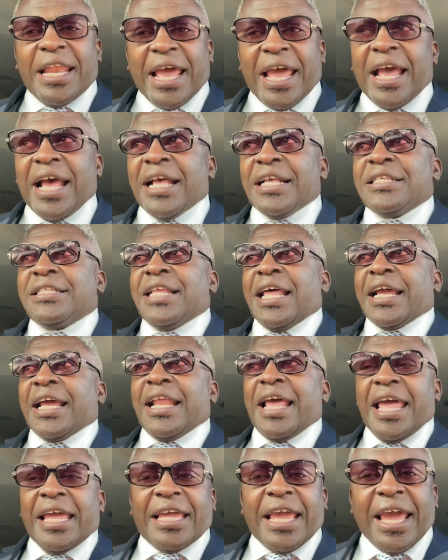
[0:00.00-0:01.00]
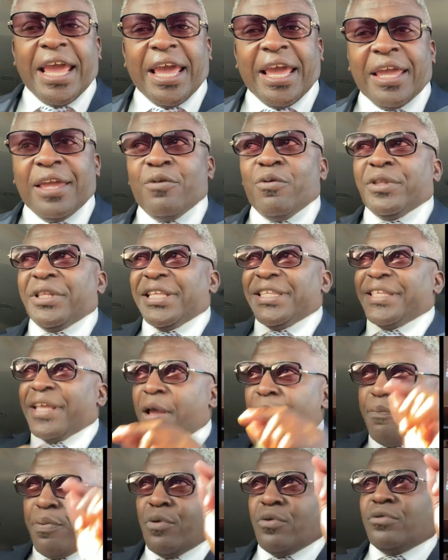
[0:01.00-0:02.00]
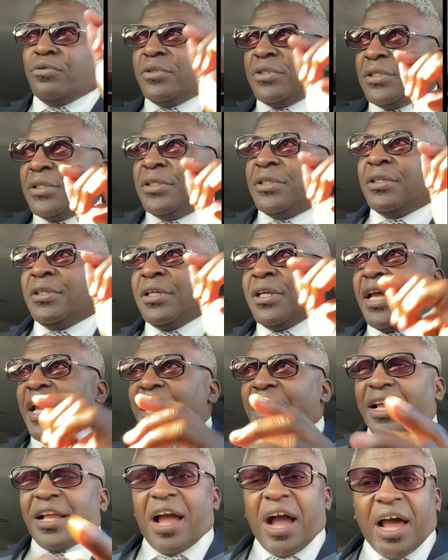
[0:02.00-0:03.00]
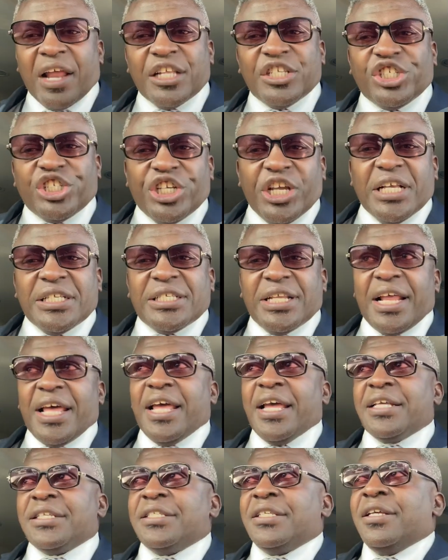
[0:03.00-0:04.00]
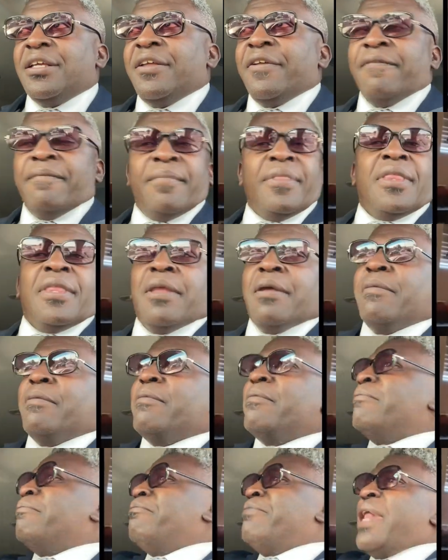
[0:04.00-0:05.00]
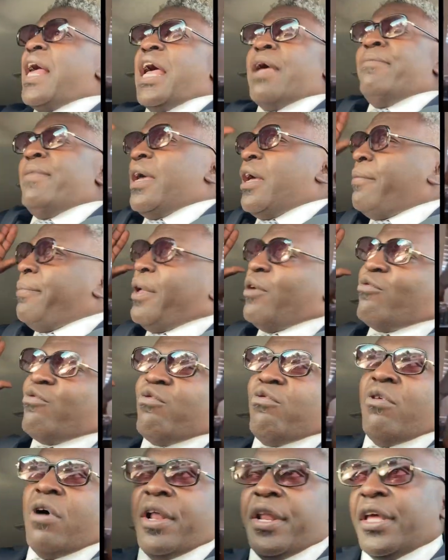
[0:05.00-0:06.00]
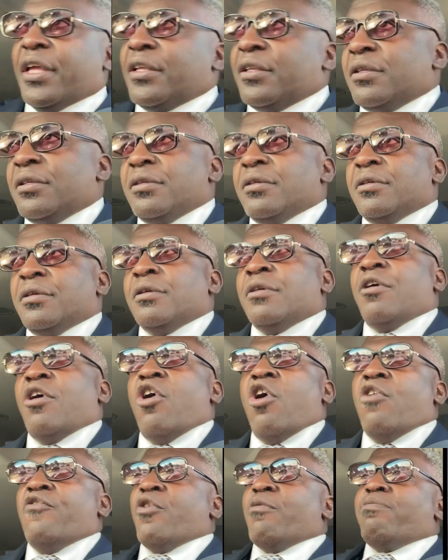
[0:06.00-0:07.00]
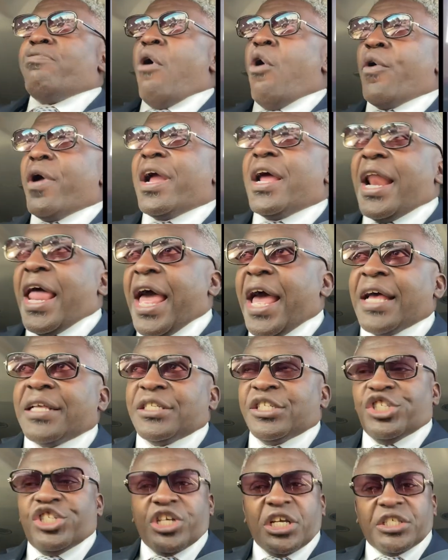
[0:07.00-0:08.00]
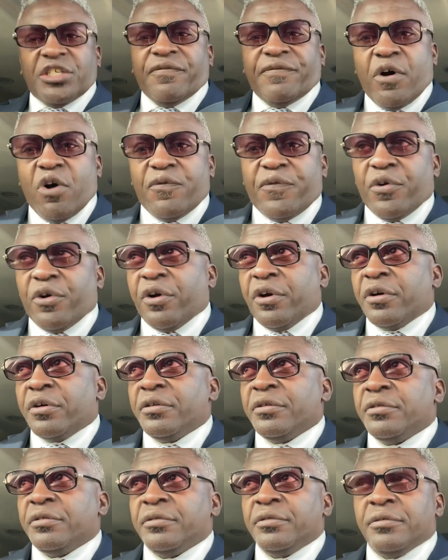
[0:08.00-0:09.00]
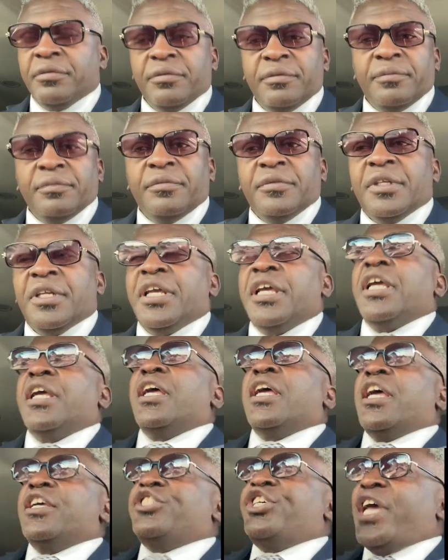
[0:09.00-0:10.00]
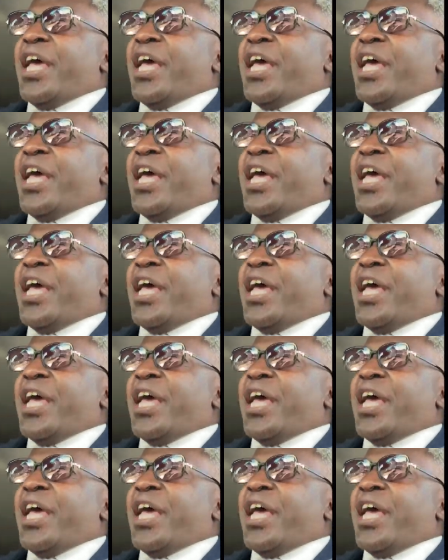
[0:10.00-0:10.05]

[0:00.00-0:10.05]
ass like an AKA with the dimples and the cottage cheese legs, black men have been running over broken glass just to vote for her. If she